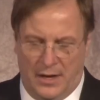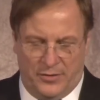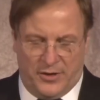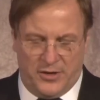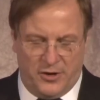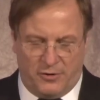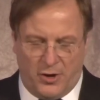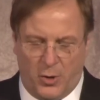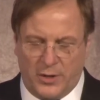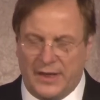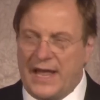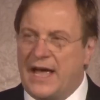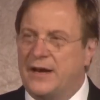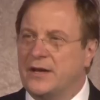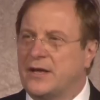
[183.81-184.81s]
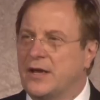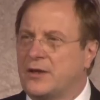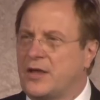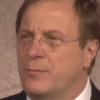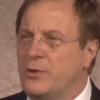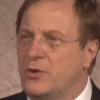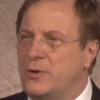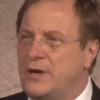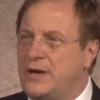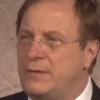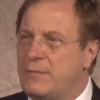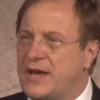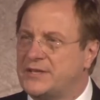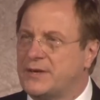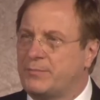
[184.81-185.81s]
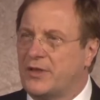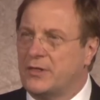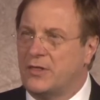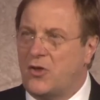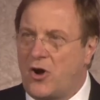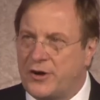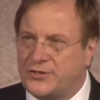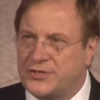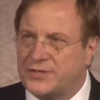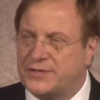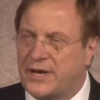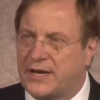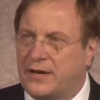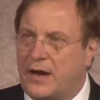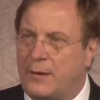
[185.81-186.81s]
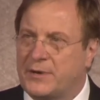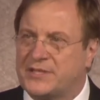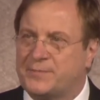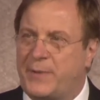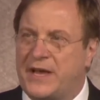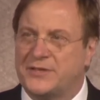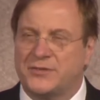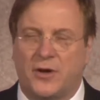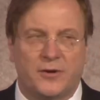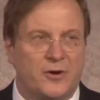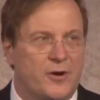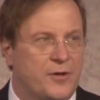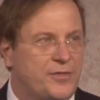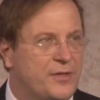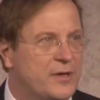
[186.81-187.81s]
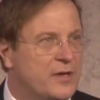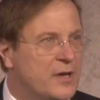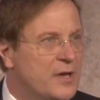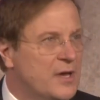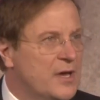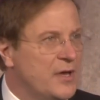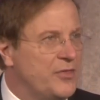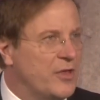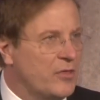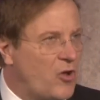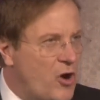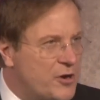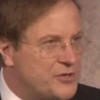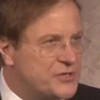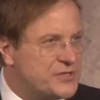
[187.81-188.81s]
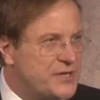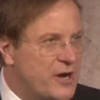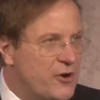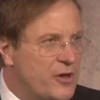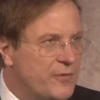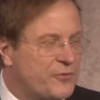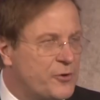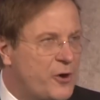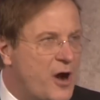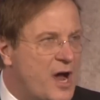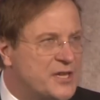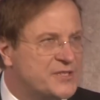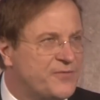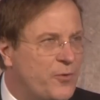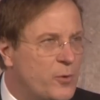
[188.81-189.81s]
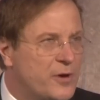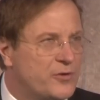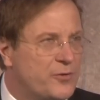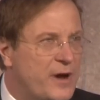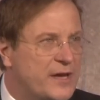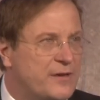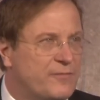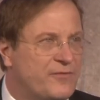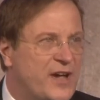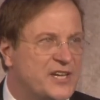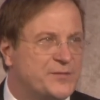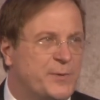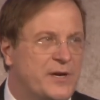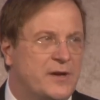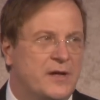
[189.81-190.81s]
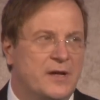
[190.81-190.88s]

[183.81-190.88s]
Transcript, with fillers: The Euro-Atlantic community makes up the largest economic space on Earth, the largest area of cross-foreign direct investment,